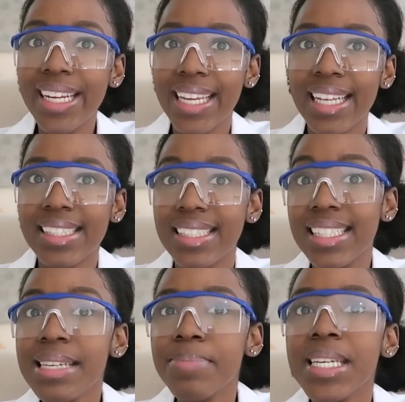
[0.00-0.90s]
It gets
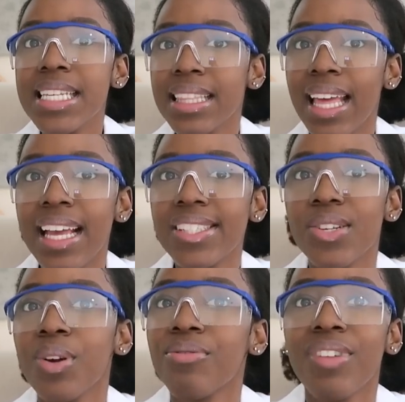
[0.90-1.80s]
deep in there,
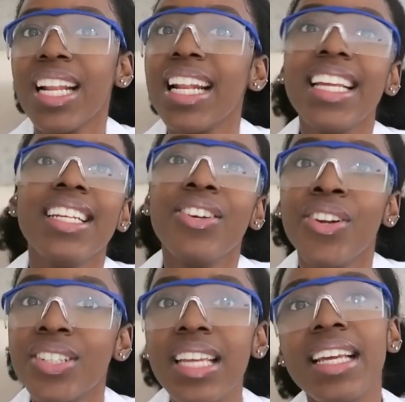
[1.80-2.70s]
so it really, you
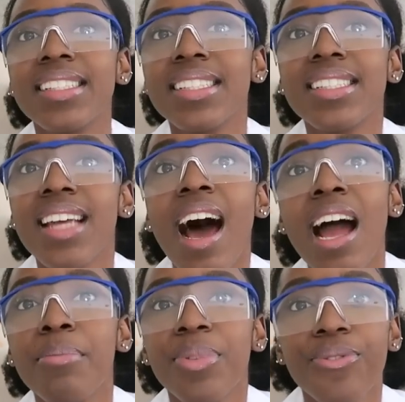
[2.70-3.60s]
know, takes its
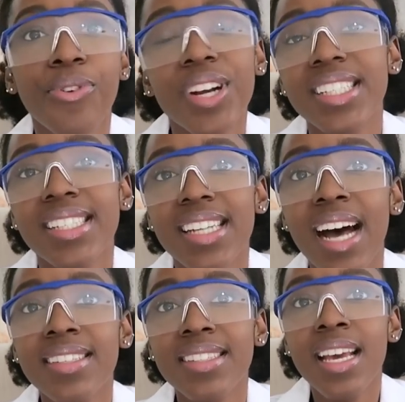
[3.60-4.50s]
time before it
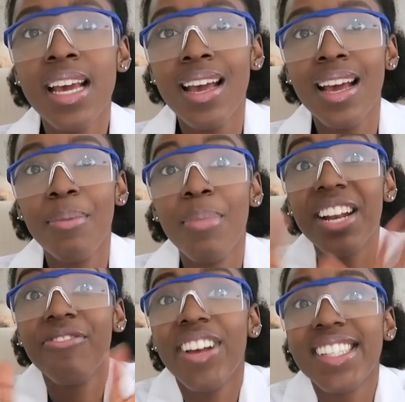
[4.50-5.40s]
starts
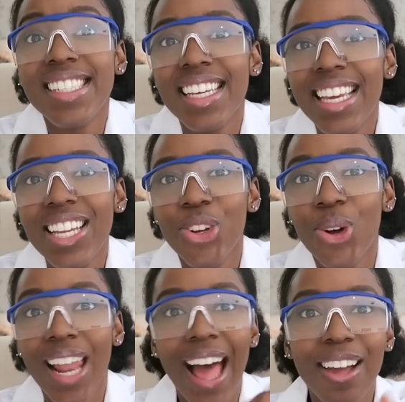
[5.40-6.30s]
manifesting in
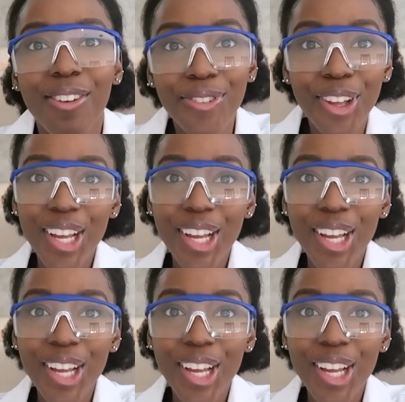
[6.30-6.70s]
your life.